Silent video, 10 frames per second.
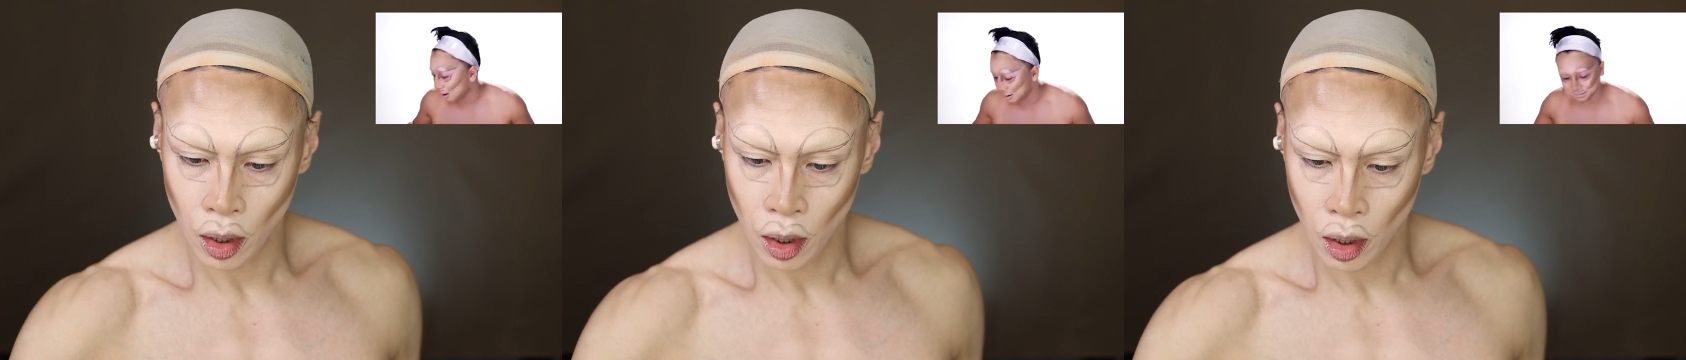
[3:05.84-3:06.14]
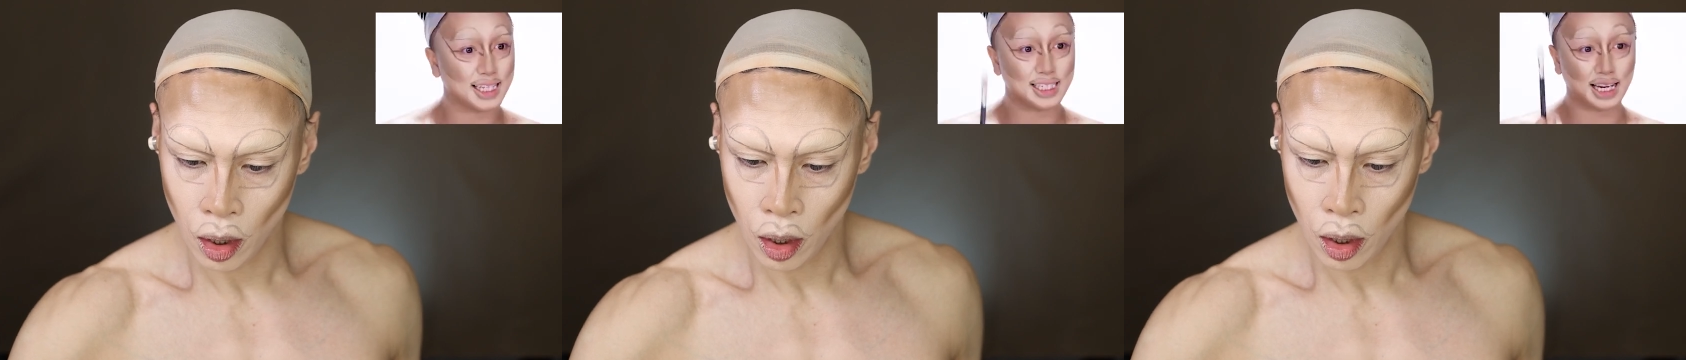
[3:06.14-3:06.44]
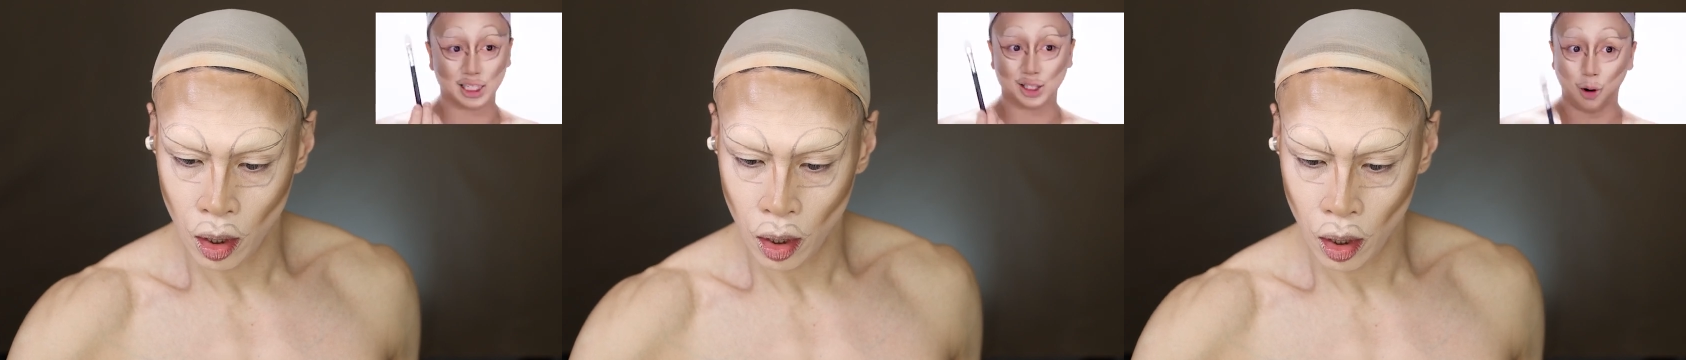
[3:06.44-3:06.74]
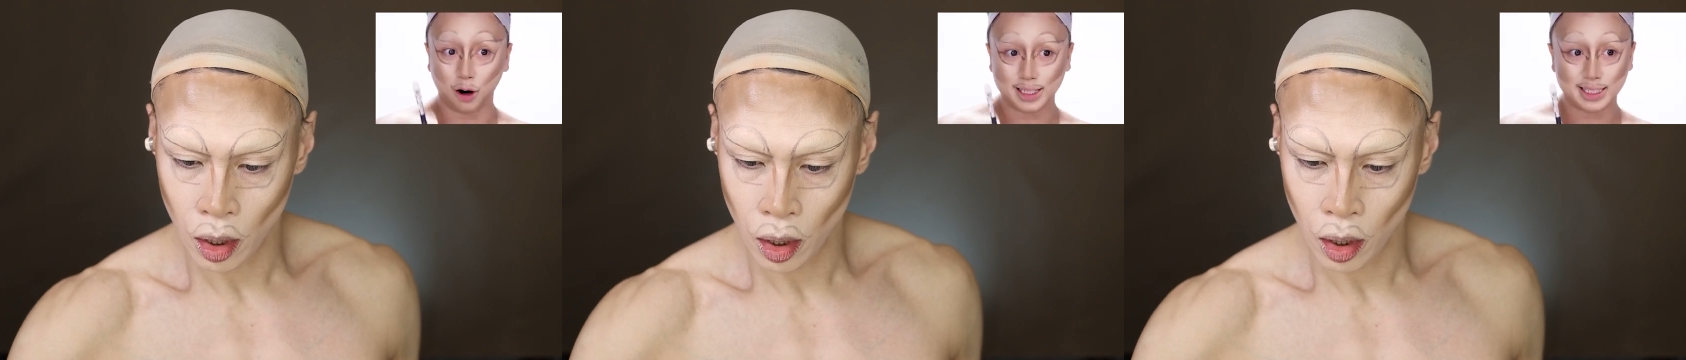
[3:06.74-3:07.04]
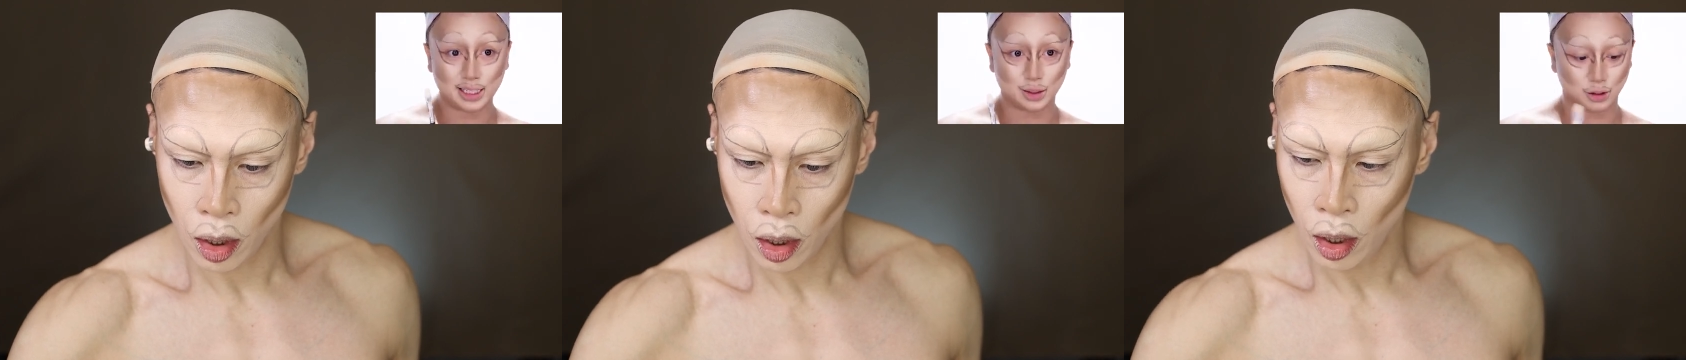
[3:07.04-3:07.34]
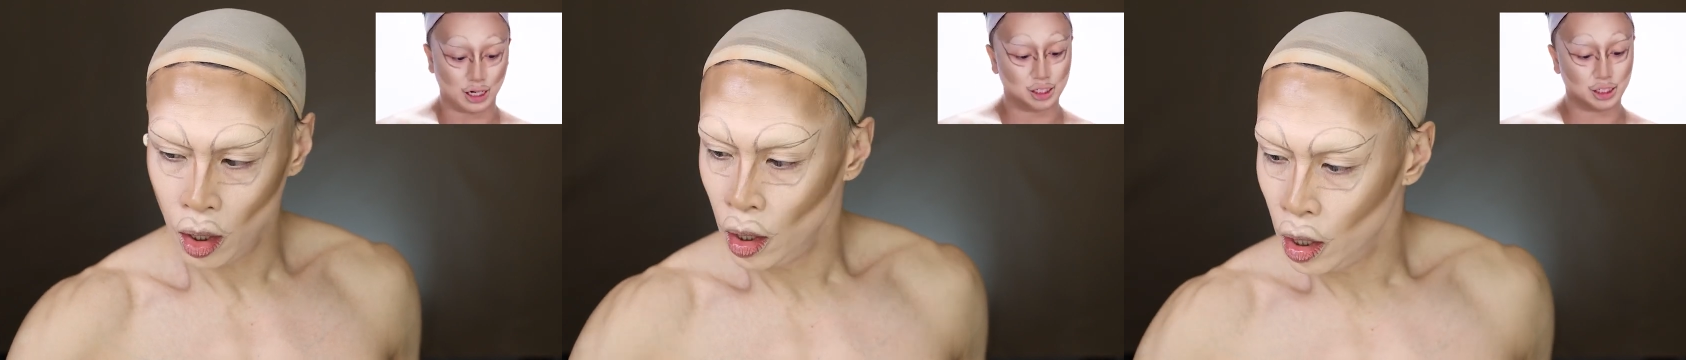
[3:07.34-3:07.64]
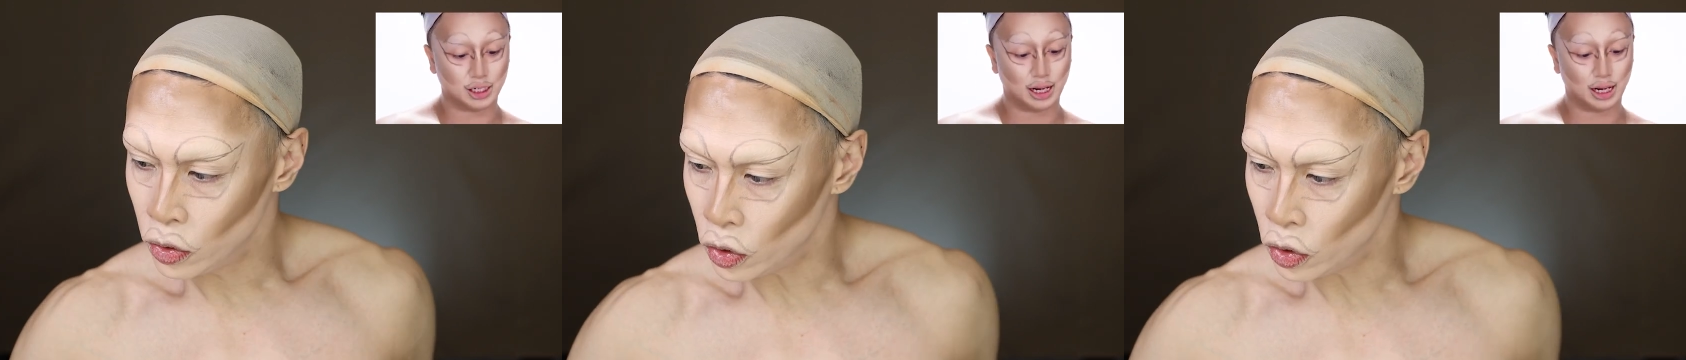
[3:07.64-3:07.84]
Speaker 1: I like to take a small concealer brush.